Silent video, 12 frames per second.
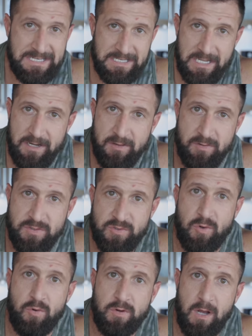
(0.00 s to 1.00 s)
None of those
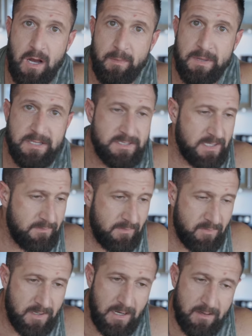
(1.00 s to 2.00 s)
troll comments that I've
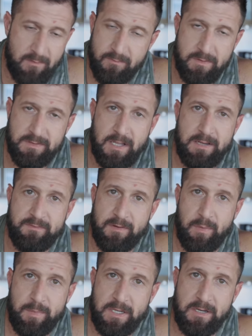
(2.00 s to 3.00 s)
ever gotten over the
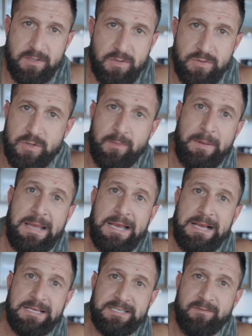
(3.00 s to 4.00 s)
lifetime of being on YouTube
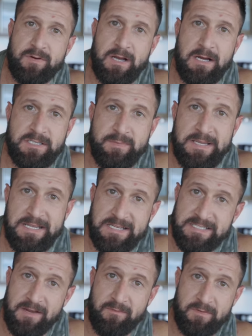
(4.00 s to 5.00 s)
has ever got to me
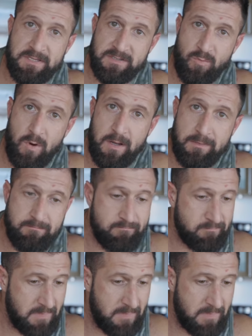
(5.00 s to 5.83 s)
except for this one.